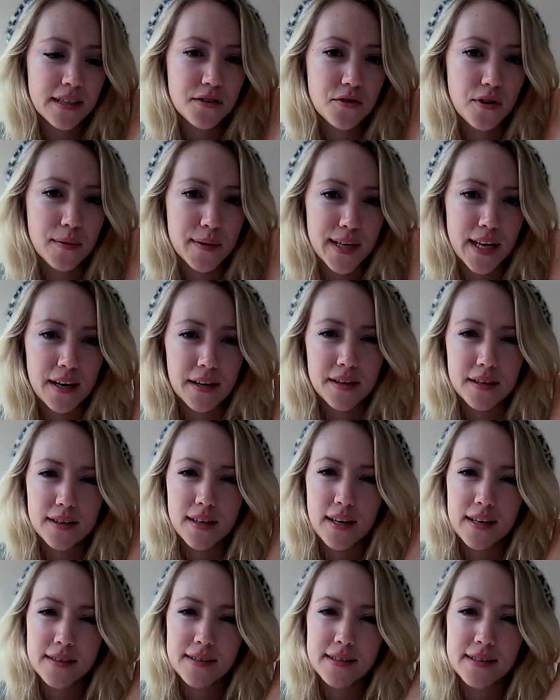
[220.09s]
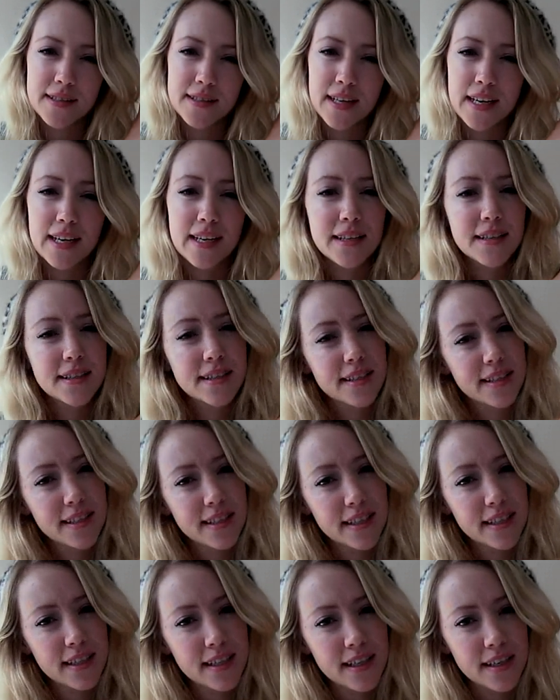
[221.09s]
dropped out of the classes that he
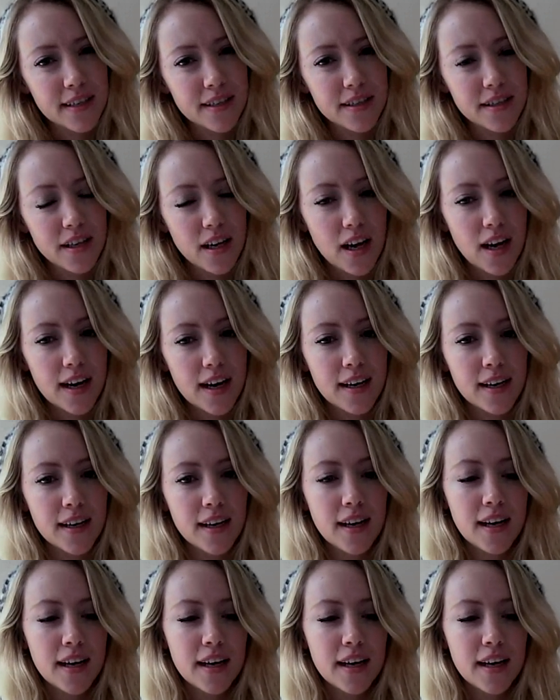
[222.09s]
didn't like,